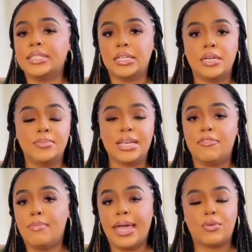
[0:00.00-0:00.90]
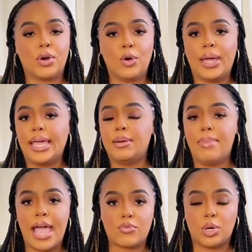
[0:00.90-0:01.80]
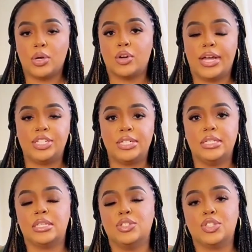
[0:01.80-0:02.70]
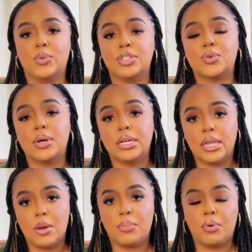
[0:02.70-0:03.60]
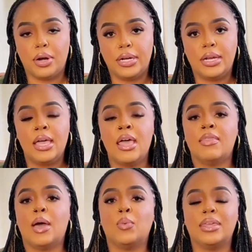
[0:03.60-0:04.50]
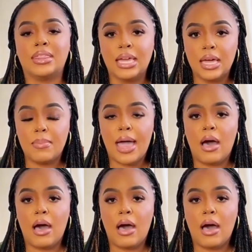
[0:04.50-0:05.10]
Her no was her own, not her husband's, not society's, not fears.